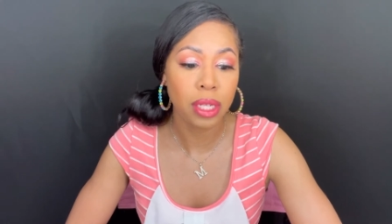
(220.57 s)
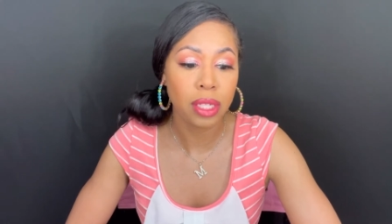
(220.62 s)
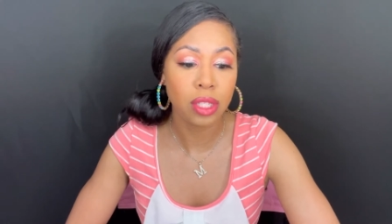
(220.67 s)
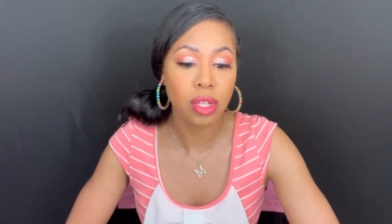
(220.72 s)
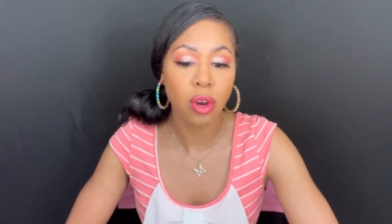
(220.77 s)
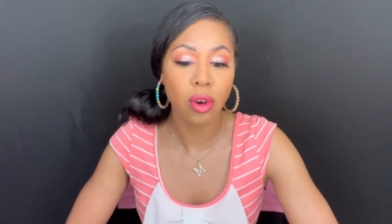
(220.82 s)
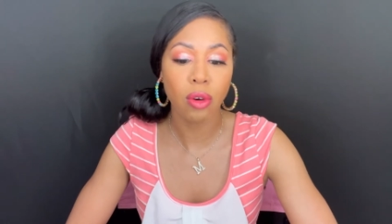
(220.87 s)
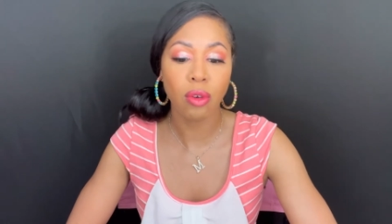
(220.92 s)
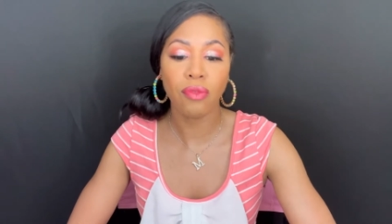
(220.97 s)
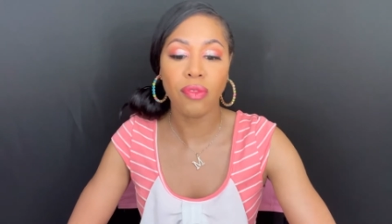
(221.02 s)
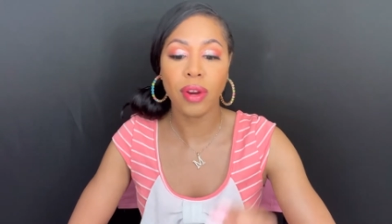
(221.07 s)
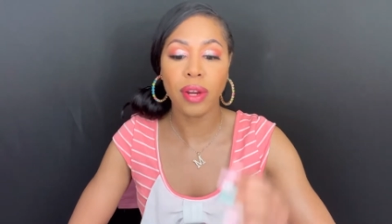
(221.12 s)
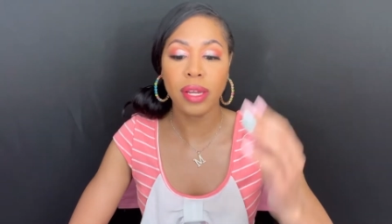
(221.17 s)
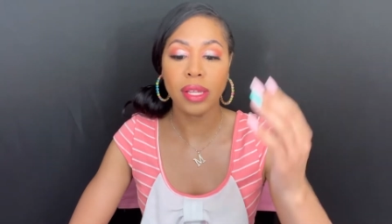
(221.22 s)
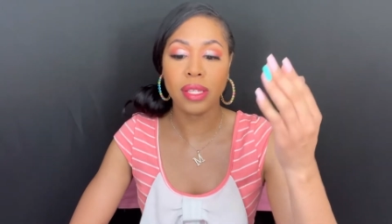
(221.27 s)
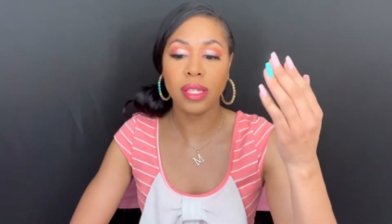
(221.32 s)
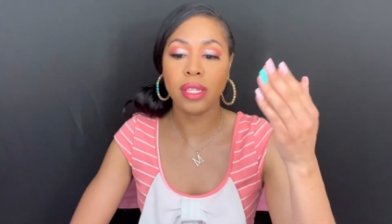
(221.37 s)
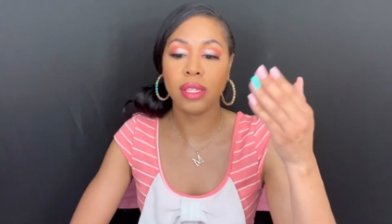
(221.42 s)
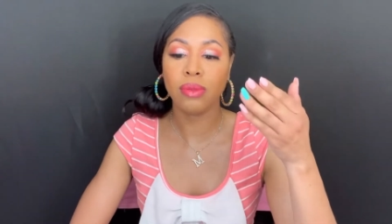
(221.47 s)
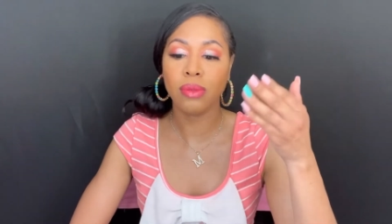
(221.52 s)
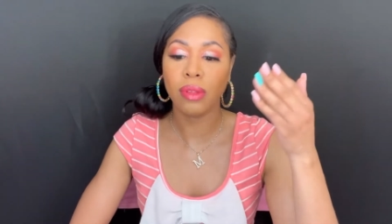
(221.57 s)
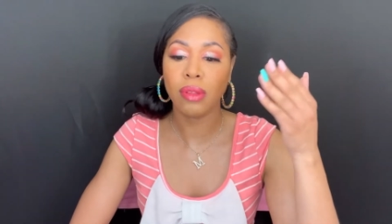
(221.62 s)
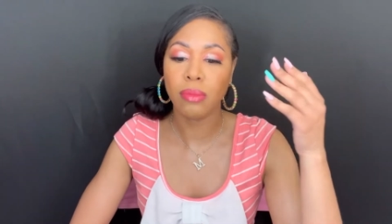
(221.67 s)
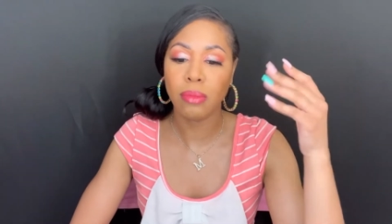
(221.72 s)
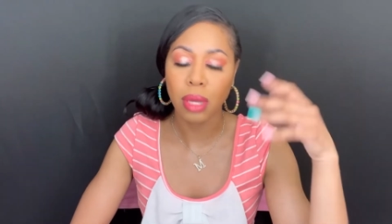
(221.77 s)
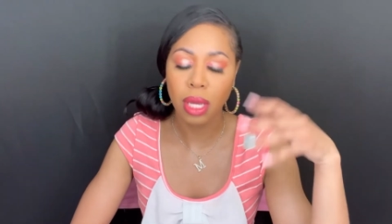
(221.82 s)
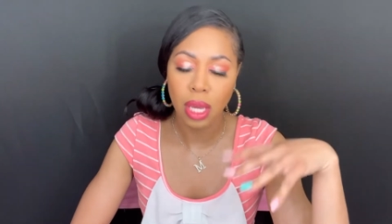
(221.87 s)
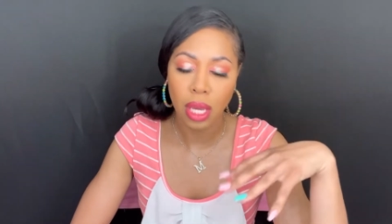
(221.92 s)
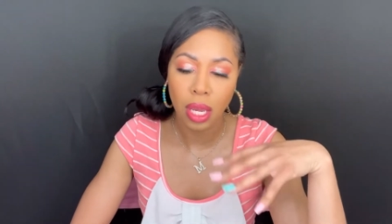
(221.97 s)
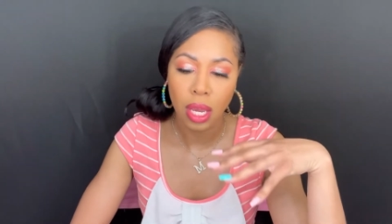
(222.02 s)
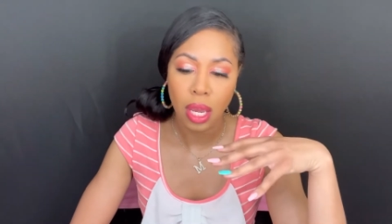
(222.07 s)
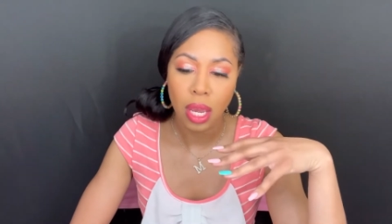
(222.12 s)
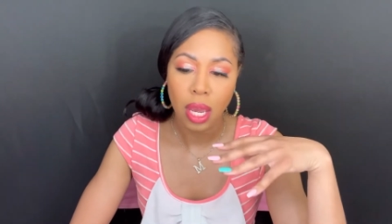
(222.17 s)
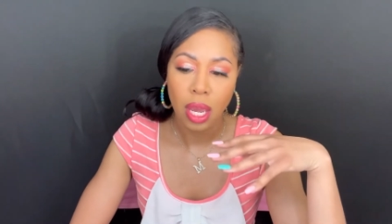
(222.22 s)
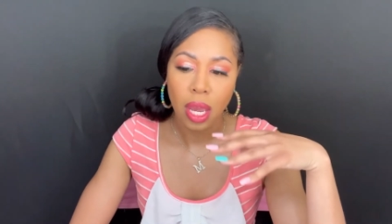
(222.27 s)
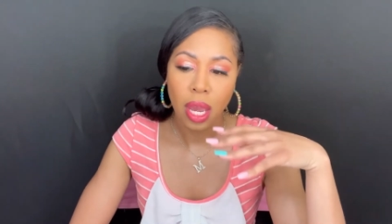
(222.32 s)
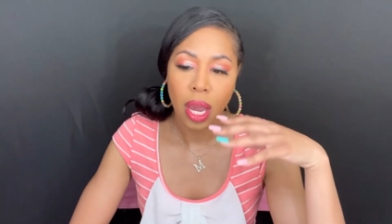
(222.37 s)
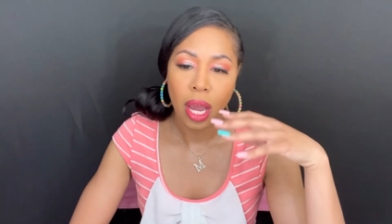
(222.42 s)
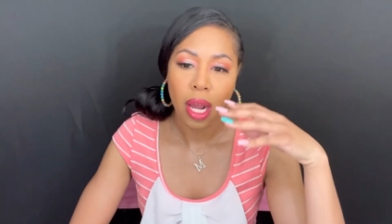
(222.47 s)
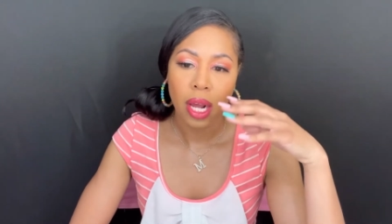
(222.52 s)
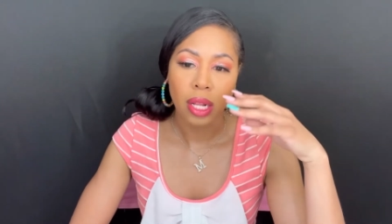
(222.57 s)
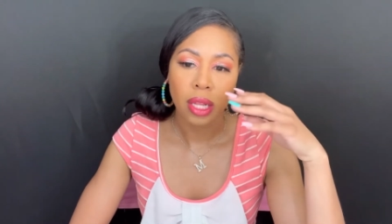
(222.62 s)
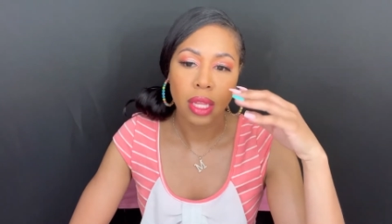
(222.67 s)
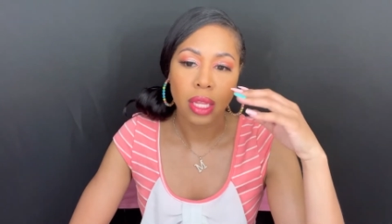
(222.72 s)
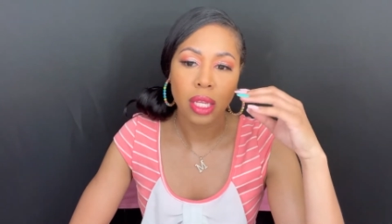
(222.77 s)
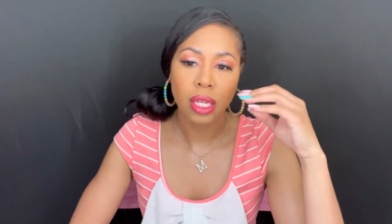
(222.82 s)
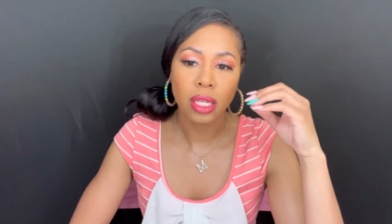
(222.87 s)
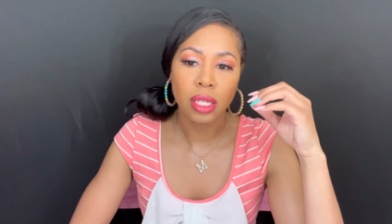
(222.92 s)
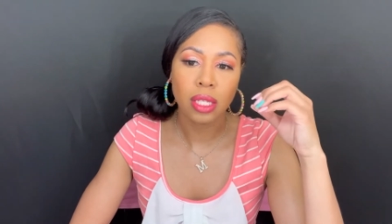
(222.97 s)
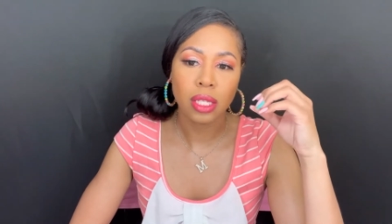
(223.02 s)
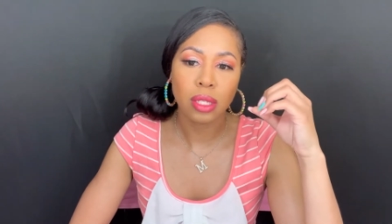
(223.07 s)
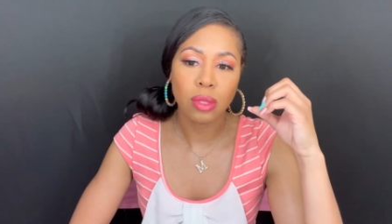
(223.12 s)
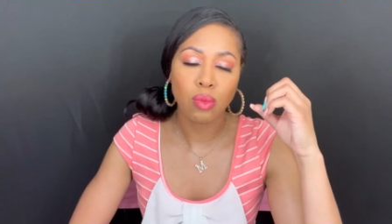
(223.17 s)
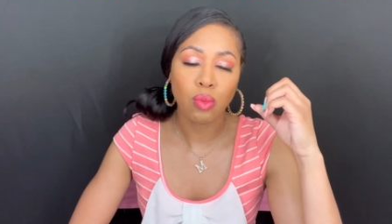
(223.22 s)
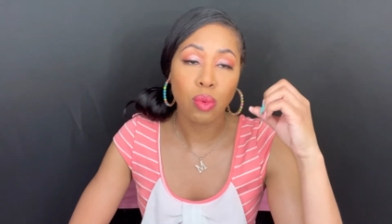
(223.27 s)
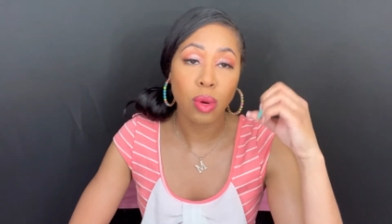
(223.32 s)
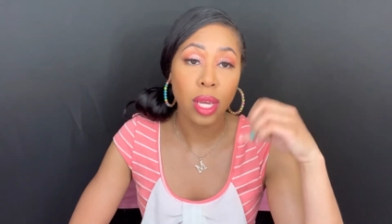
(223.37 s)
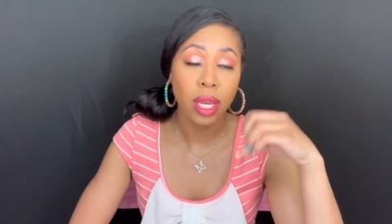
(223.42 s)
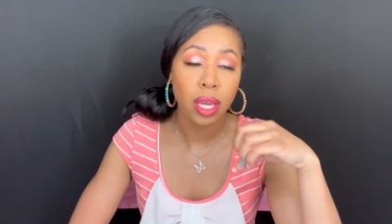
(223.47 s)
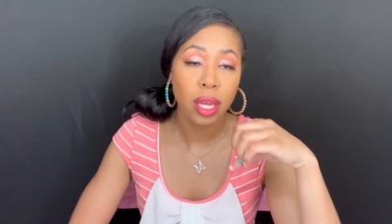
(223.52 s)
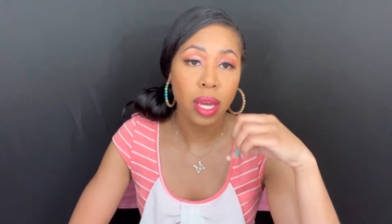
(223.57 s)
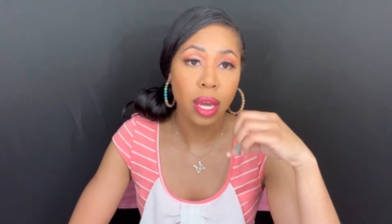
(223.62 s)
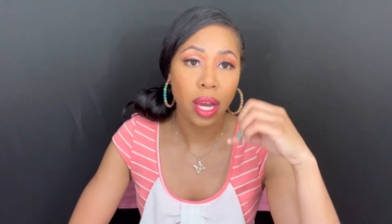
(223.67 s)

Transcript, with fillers: So for instance, with me this week,